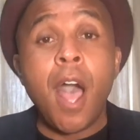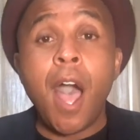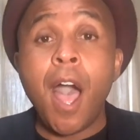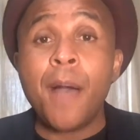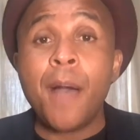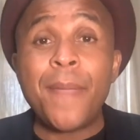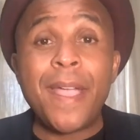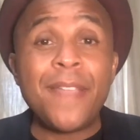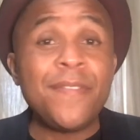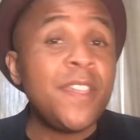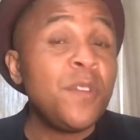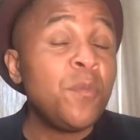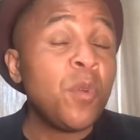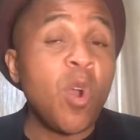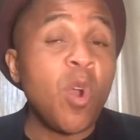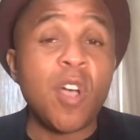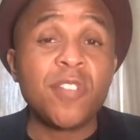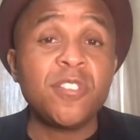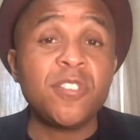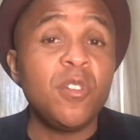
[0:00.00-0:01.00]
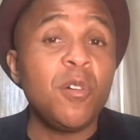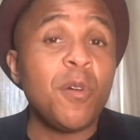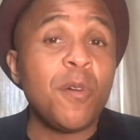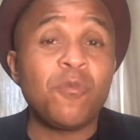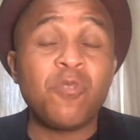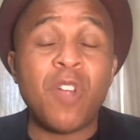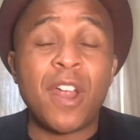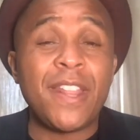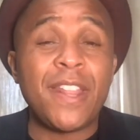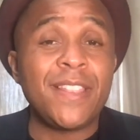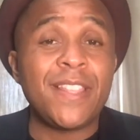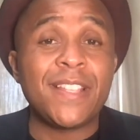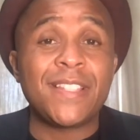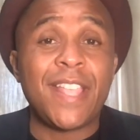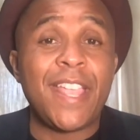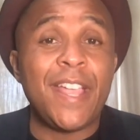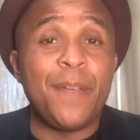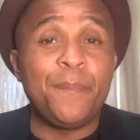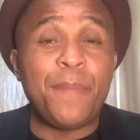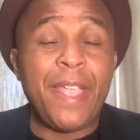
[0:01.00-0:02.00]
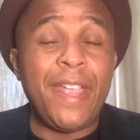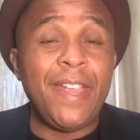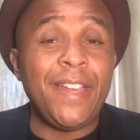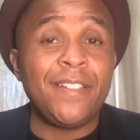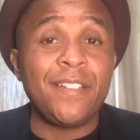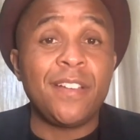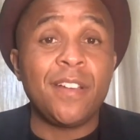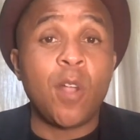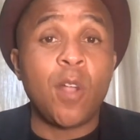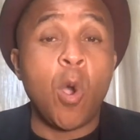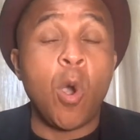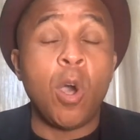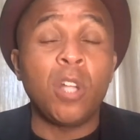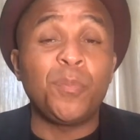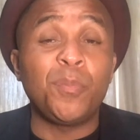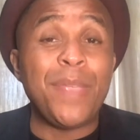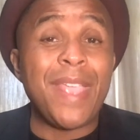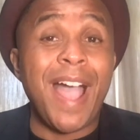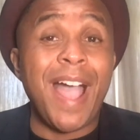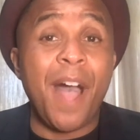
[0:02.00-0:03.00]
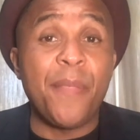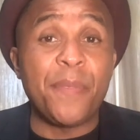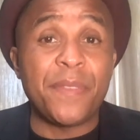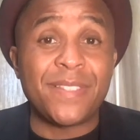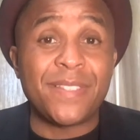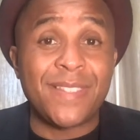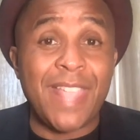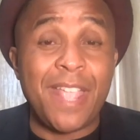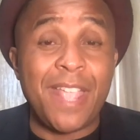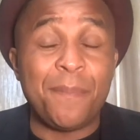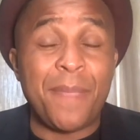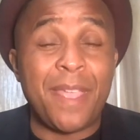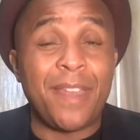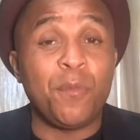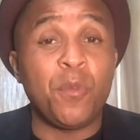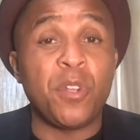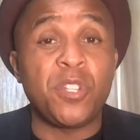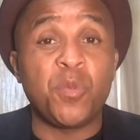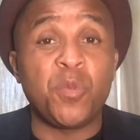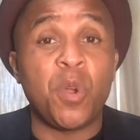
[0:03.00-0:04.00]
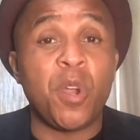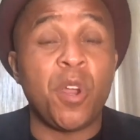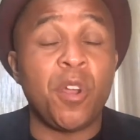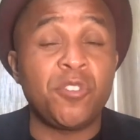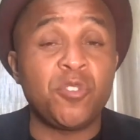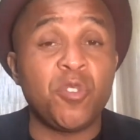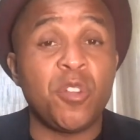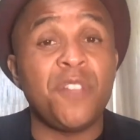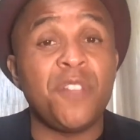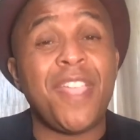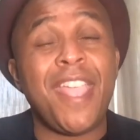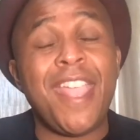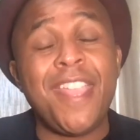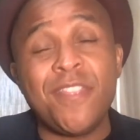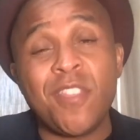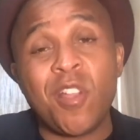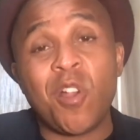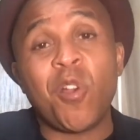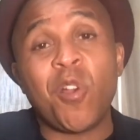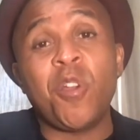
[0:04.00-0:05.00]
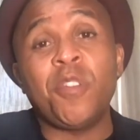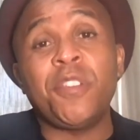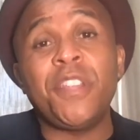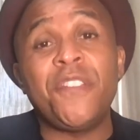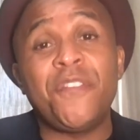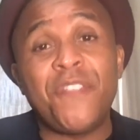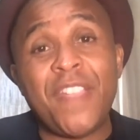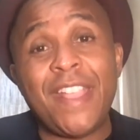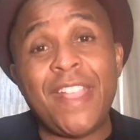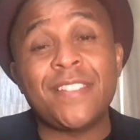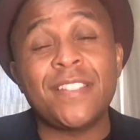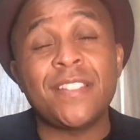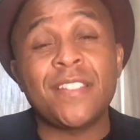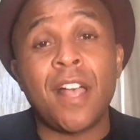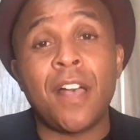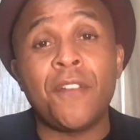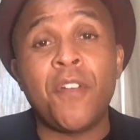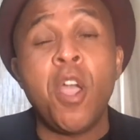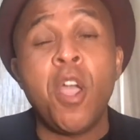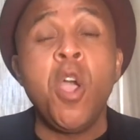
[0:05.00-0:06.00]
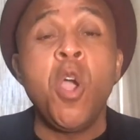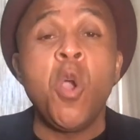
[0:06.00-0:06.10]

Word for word: Um, and then we're also running this campaign called Beyond the Statement, which we're sort of in the early phases of,